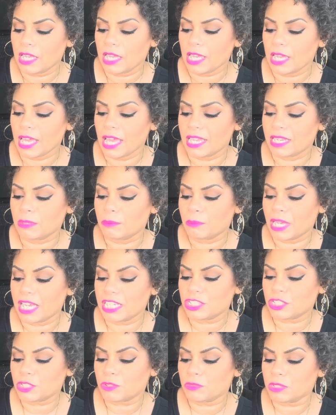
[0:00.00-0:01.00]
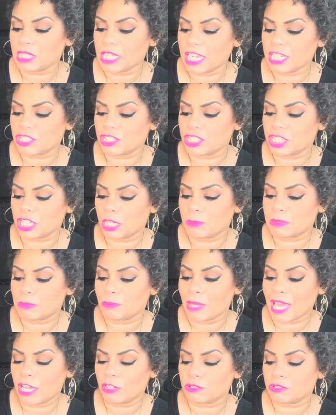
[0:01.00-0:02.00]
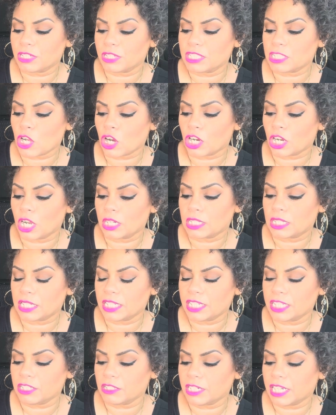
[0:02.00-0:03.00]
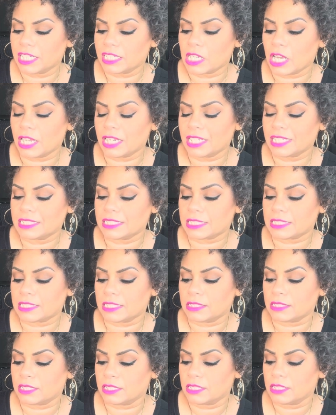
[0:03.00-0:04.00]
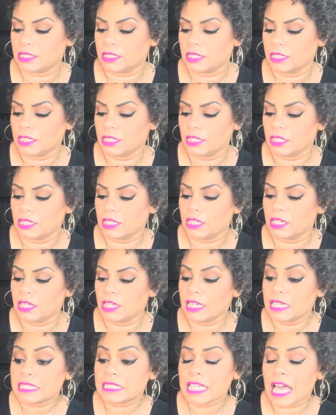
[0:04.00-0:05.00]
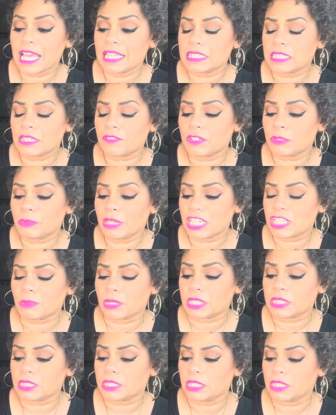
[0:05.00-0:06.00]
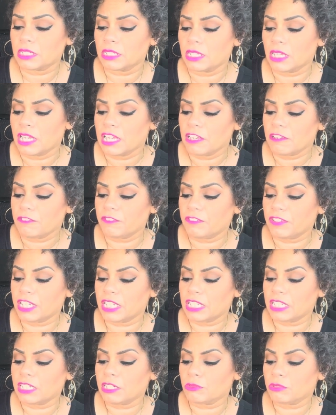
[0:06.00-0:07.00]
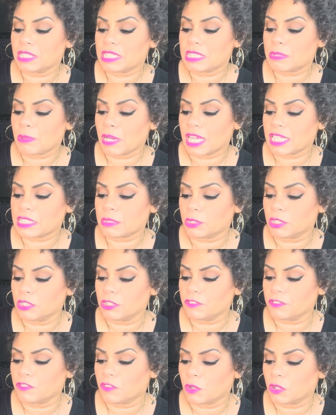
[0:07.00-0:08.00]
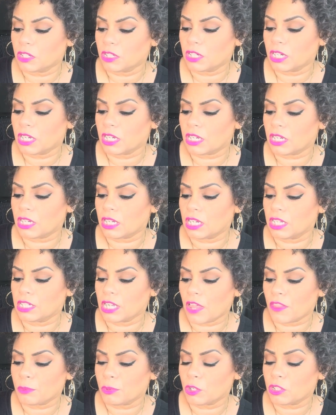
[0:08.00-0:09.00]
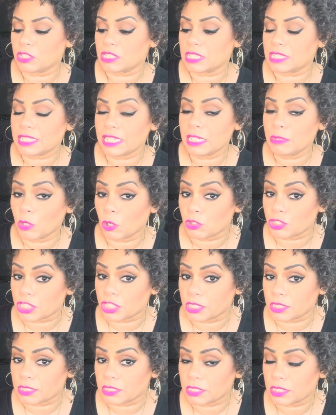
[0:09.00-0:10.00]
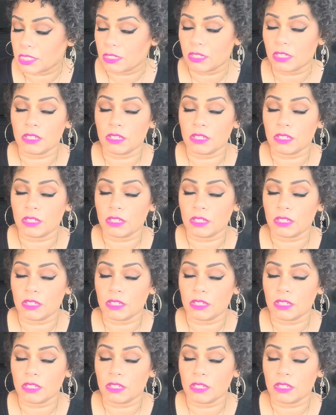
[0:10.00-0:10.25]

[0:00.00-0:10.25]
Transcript: And in enmeshed relationships, boundaries are unclear and non-existent. Signs of enmeshment: feeling responsible for another person's emotions.